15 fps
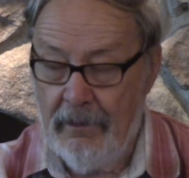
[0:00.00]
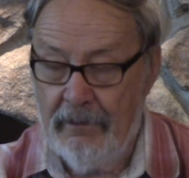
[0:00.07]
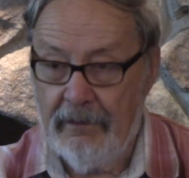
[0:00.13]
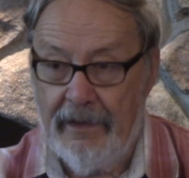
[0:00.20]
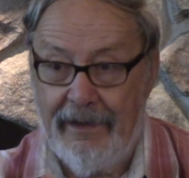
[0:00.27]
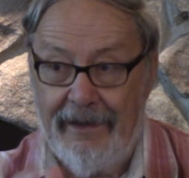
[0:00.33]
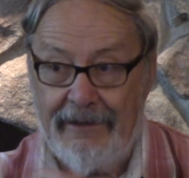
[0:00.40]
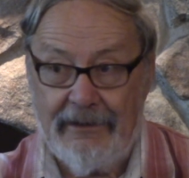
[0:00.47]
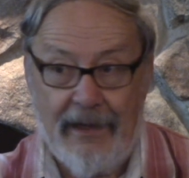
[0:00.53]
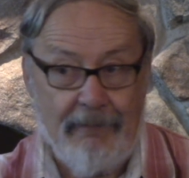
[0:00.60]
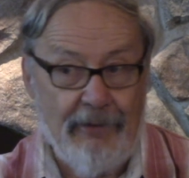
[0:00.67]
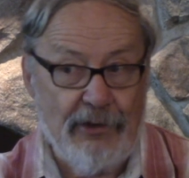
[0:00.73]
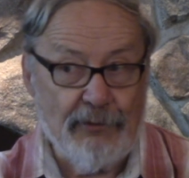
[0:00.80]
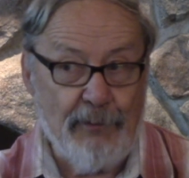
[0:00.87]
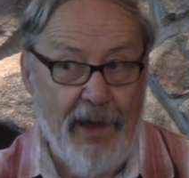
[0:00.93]
that anytime
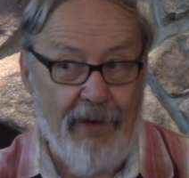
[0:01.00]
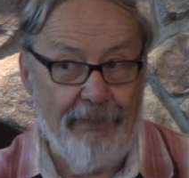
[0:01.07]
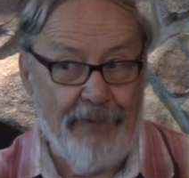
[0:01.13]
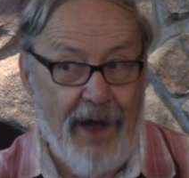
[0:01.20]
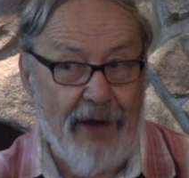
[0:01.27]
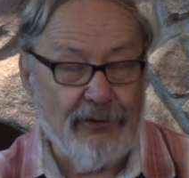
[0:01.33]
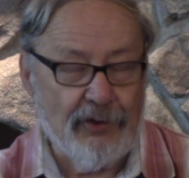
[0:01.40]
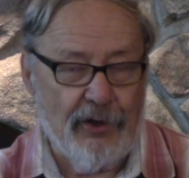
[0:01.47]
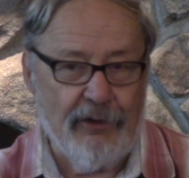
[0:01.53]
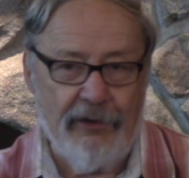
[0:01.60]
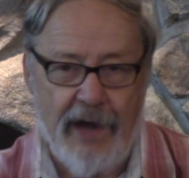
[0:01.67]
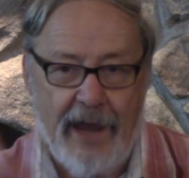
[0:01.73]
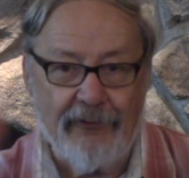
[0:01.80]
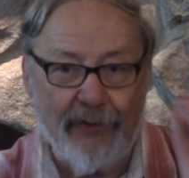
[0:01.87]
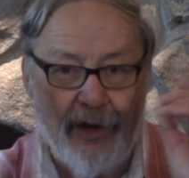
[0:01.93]
they smell fox urine,
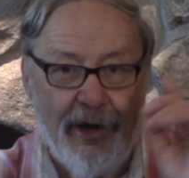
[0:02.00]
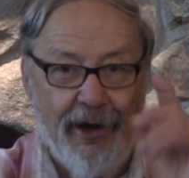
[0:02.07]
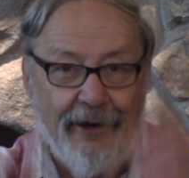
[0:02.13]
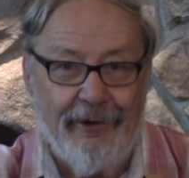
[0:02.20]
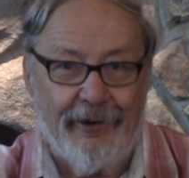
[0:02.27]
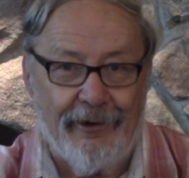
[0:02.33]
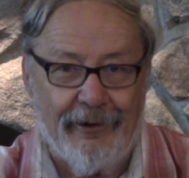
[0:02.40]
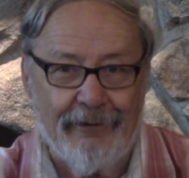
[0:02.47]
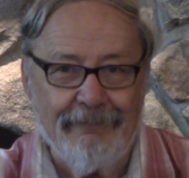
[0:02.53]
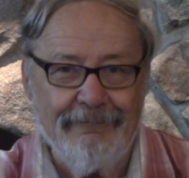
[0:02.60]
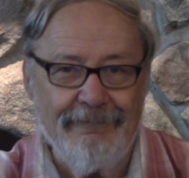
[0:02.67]
that's a hunter,